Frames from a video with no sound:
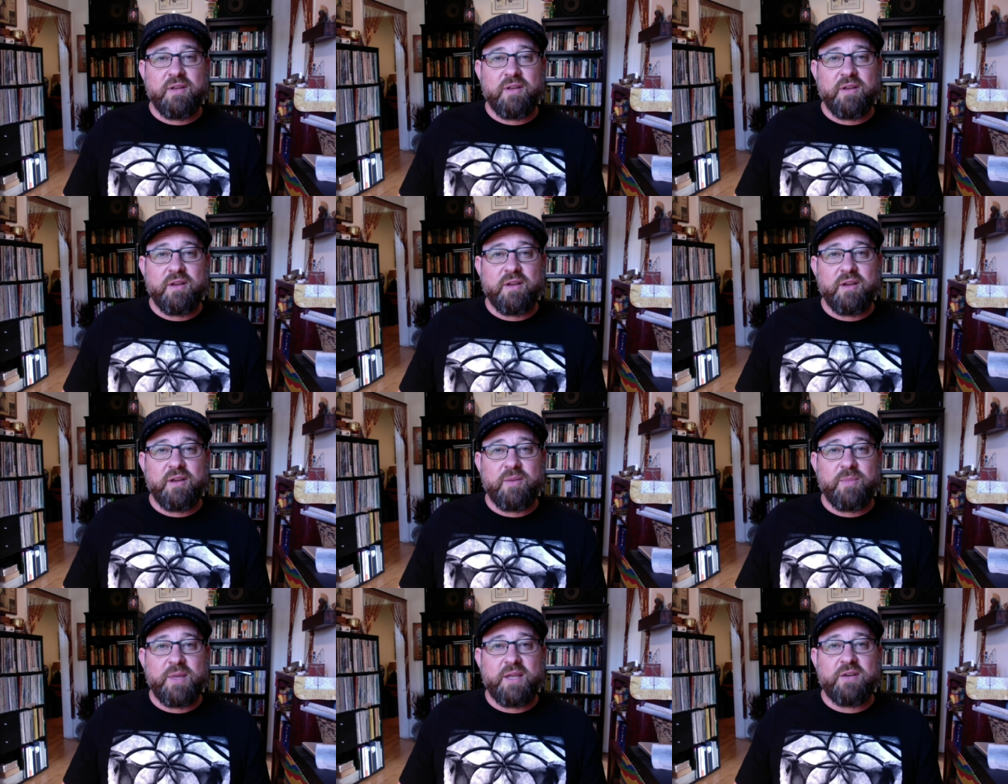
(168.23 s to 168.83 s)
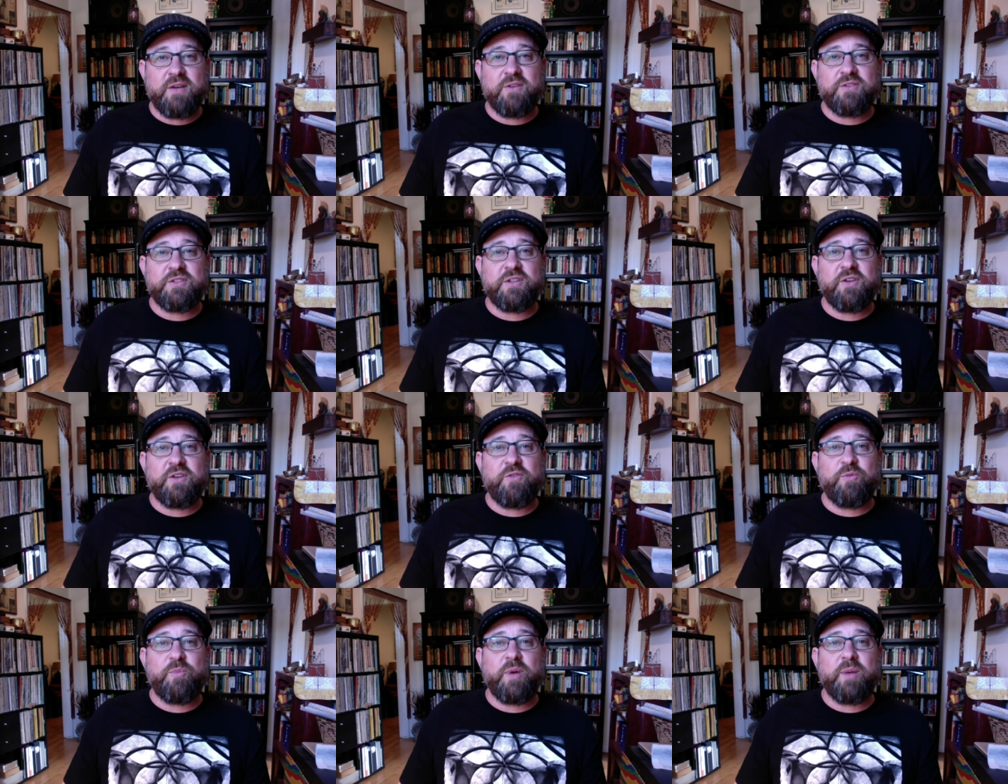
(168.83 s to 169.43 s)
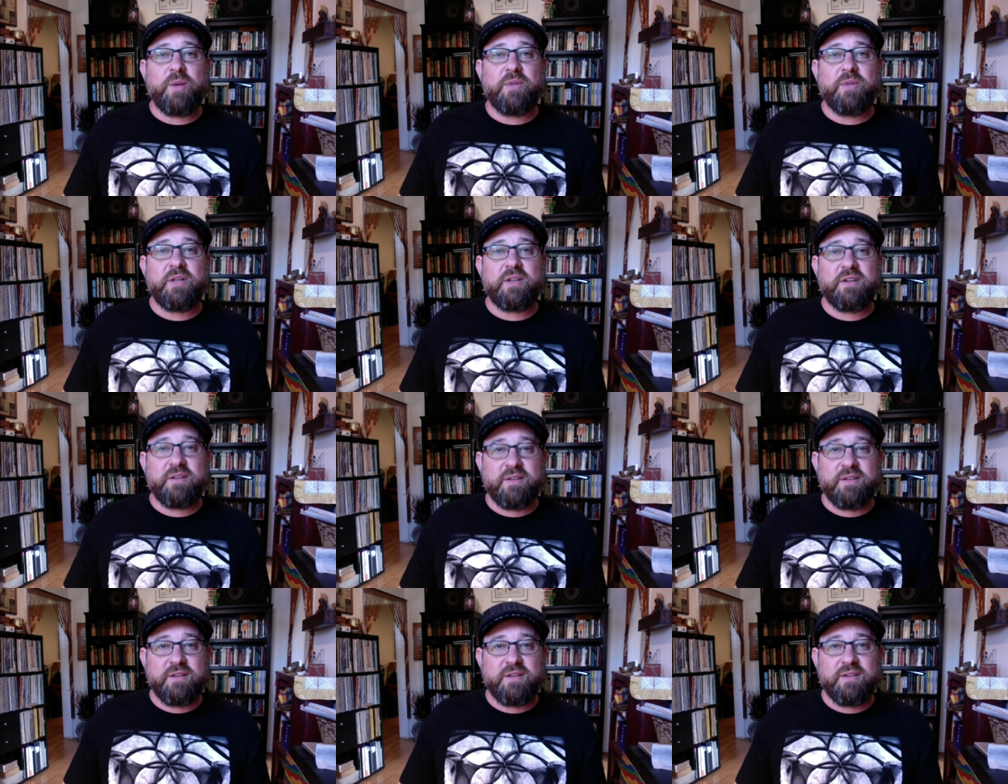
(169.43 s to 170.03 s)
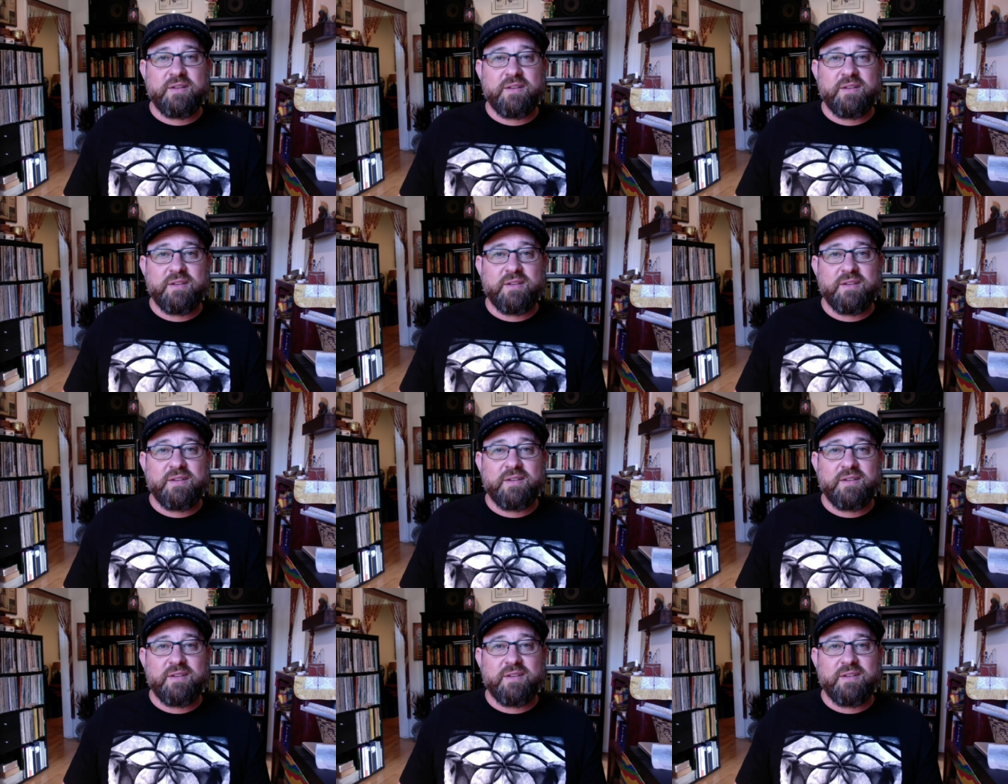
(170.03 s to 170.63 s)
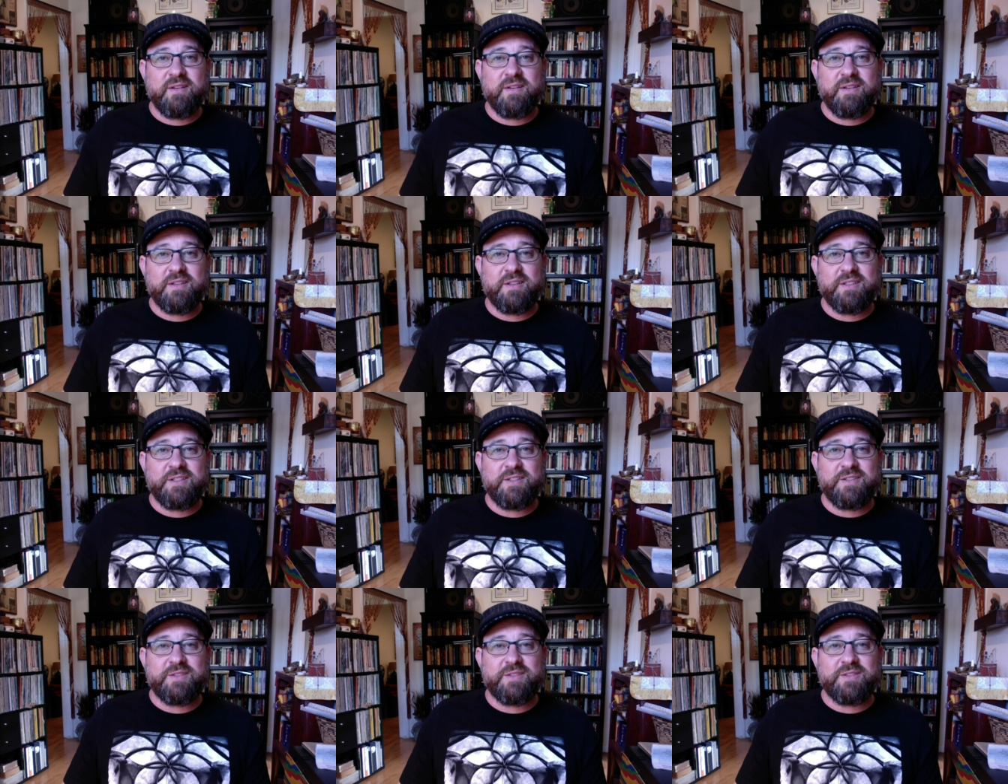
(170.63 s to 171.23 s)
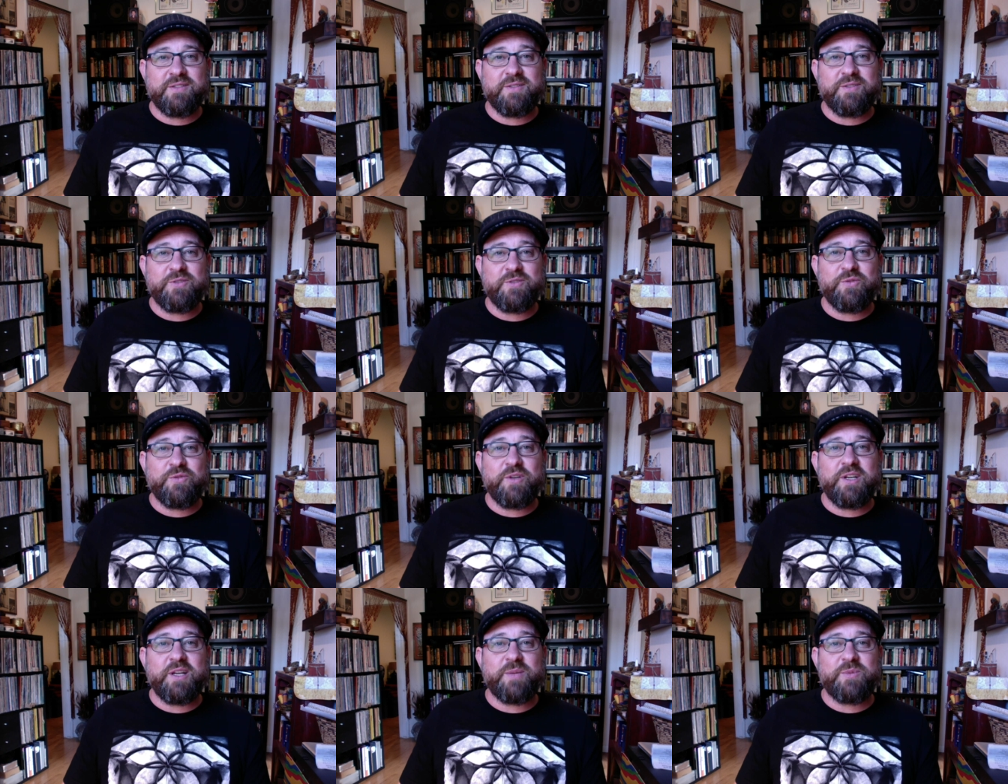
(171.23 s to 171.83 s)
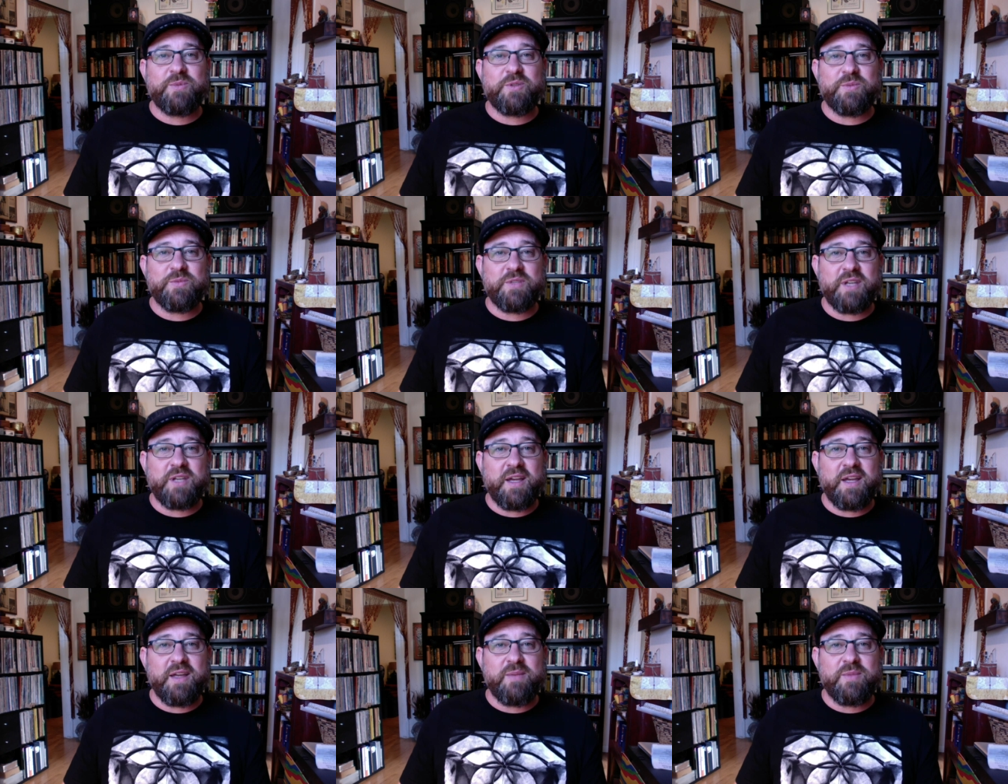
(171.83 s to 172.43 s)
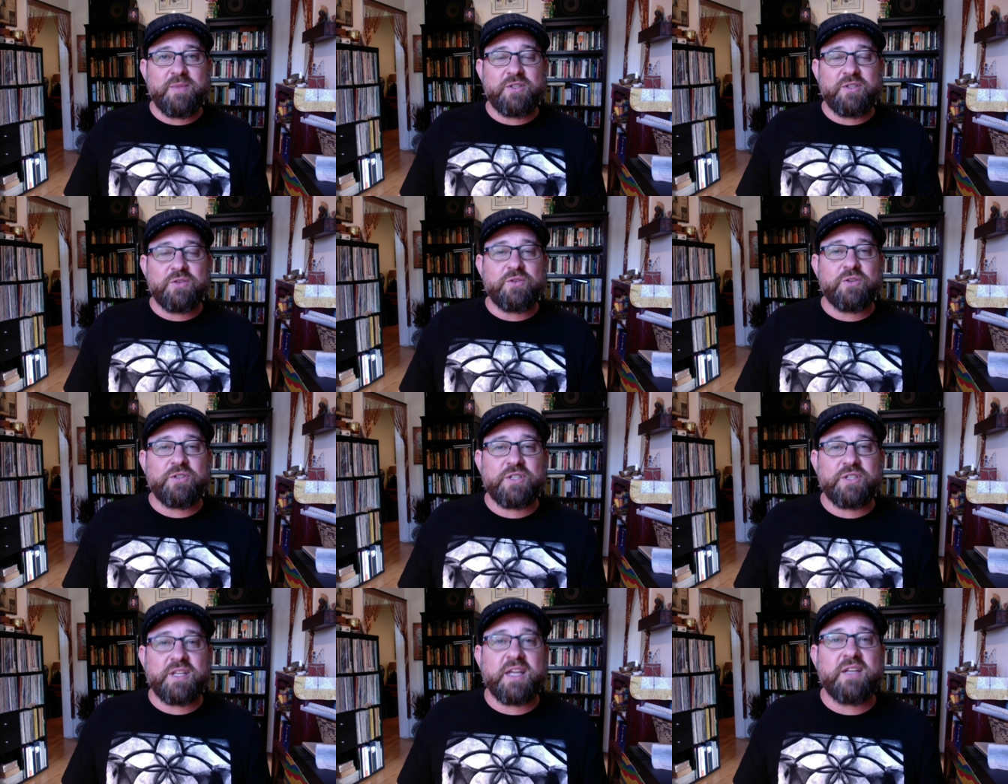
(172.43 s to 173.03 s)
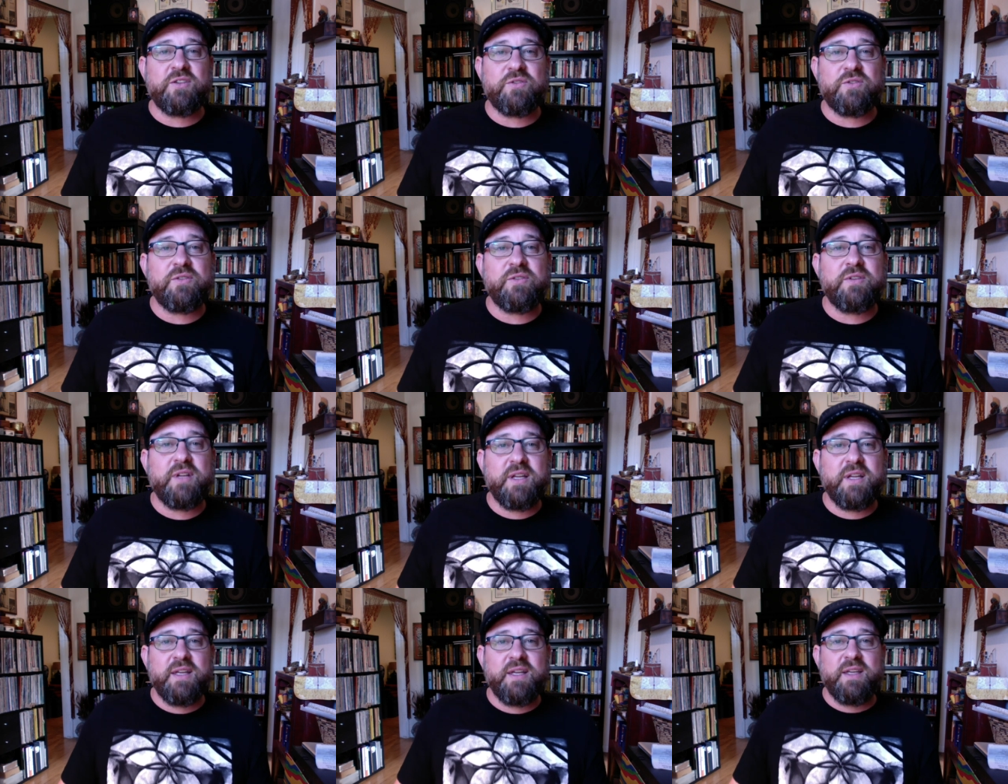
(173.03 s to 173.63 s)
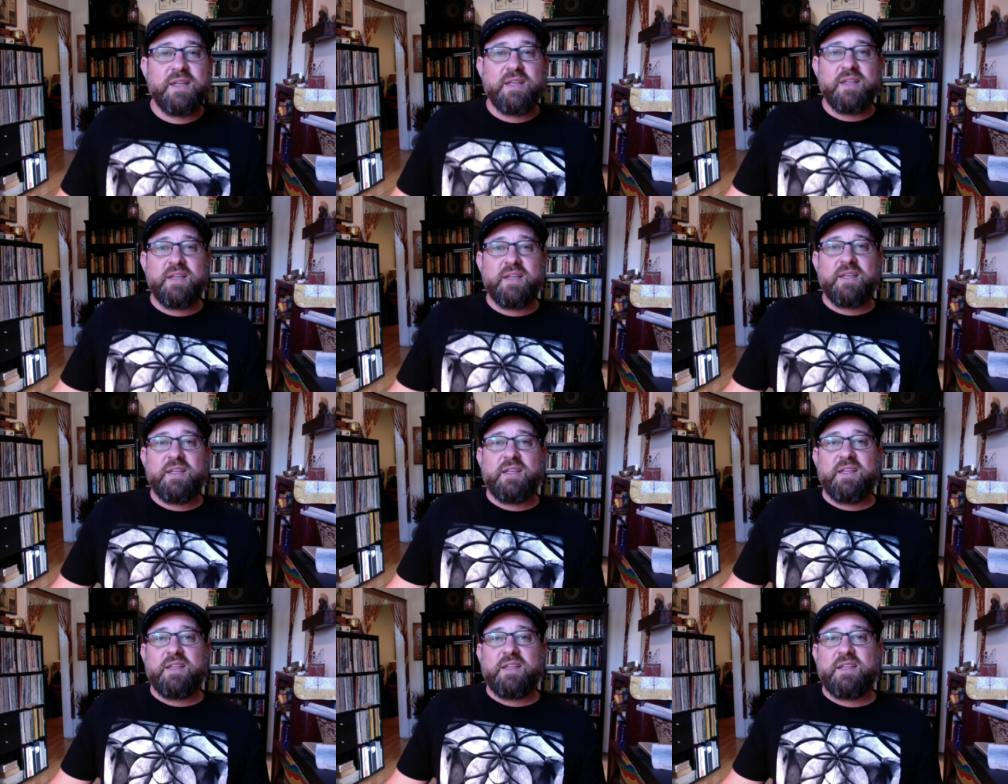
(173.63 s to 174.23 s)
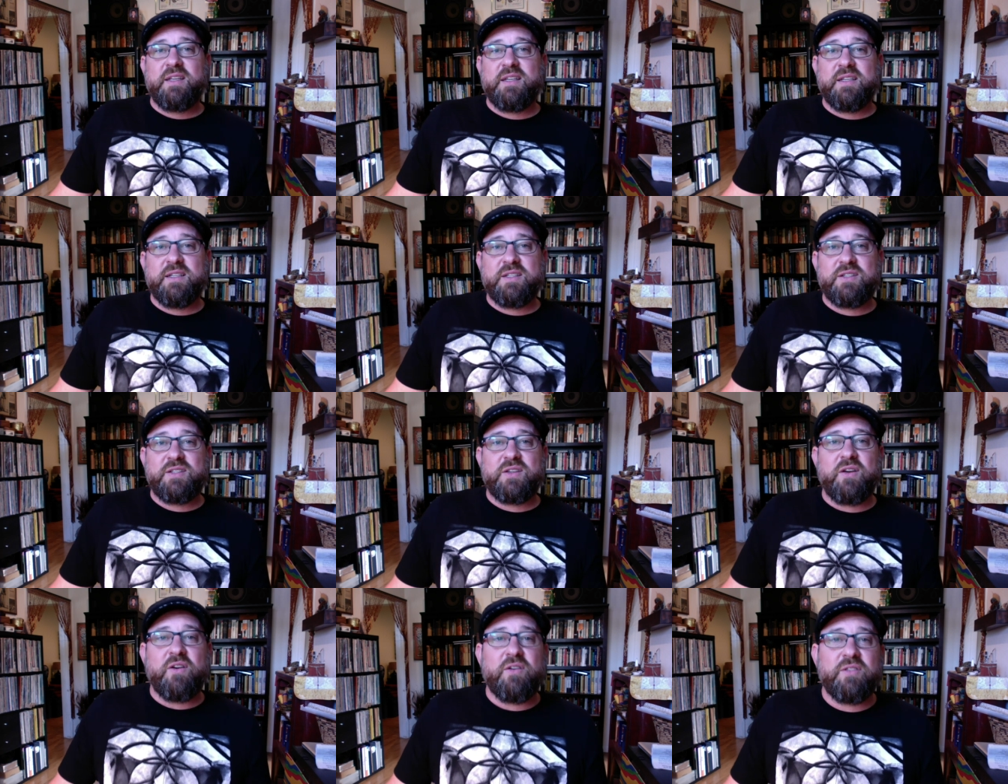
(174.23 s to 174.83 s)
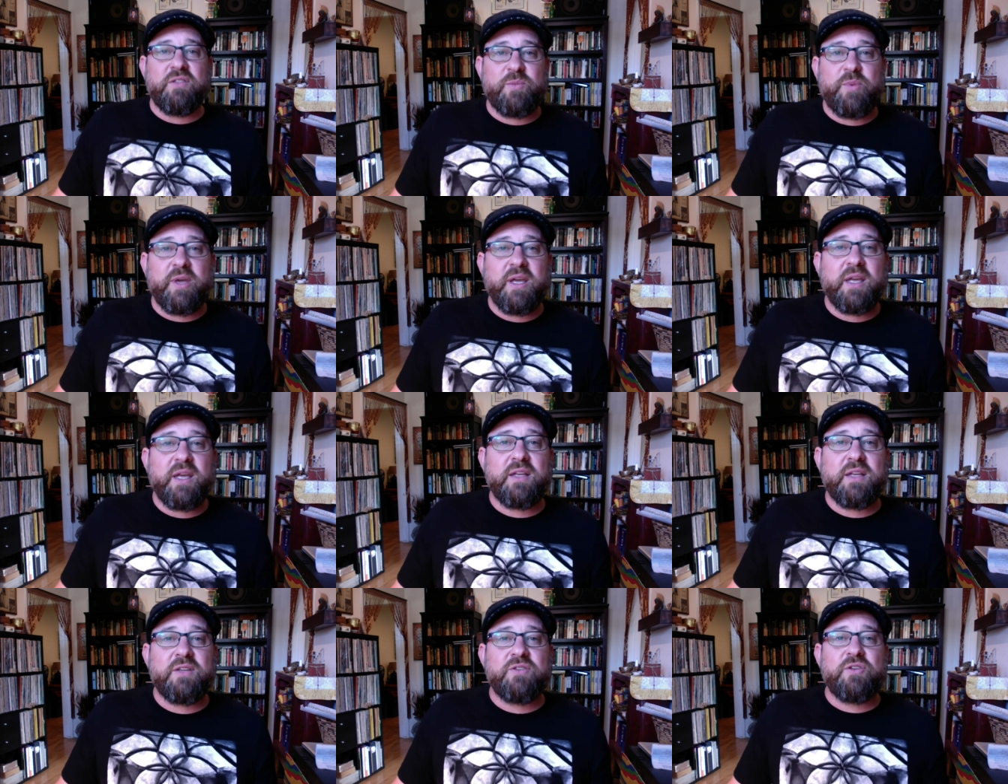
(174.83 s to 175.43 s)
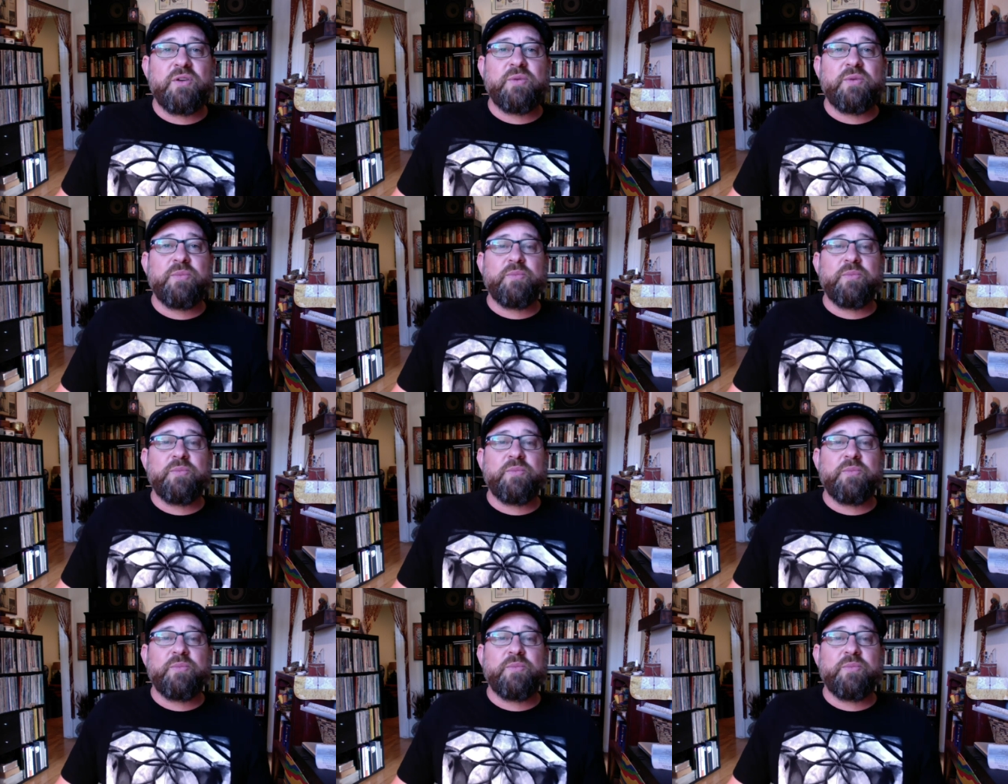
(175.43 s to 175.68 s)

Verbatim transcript: uh, made herself public. Uh, she's, she's freed up some time, and so her schedule is on the page.